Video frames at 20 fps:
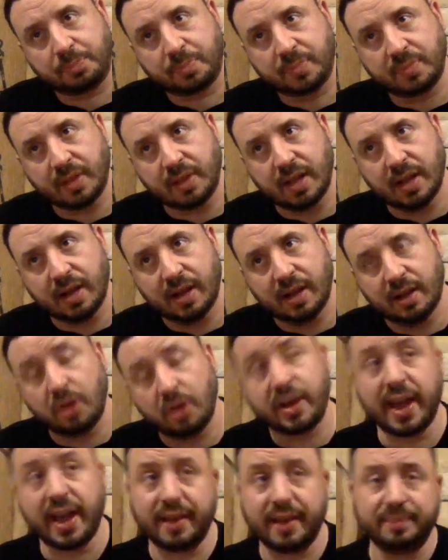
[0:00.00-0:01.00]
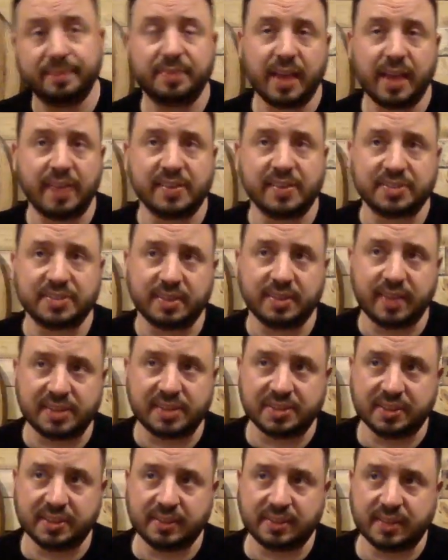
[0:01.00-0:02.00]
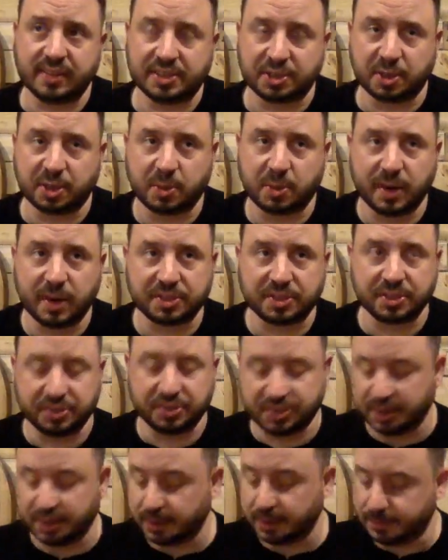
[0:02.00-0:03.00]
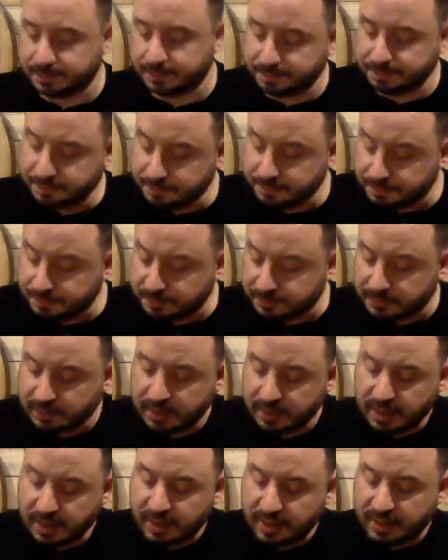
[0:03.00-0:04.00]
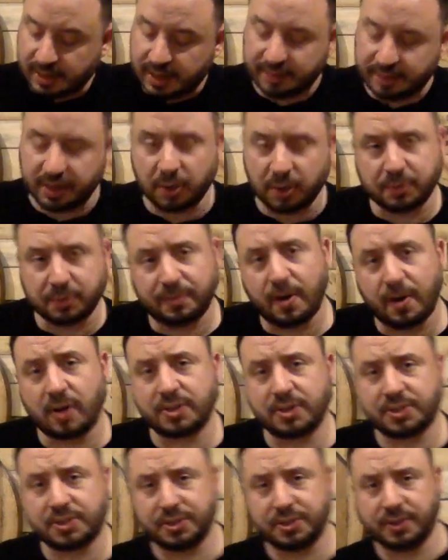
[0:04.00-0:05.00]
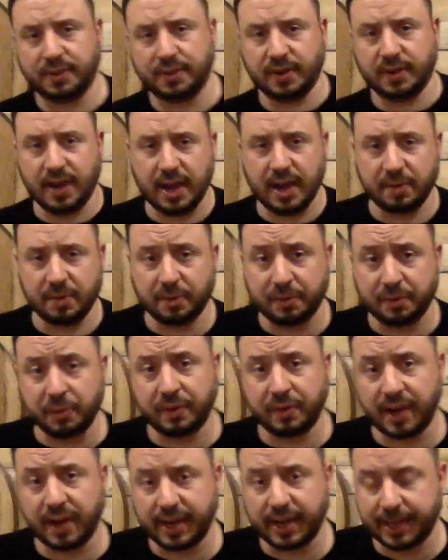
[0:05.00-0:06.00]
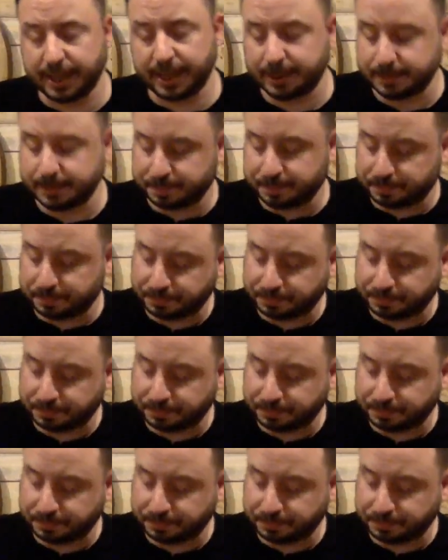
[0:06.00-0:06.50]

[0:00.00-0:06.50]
Uh, okay, yeah, that's a that's a that's a good question. So, in the Old Forester uh, review that I did,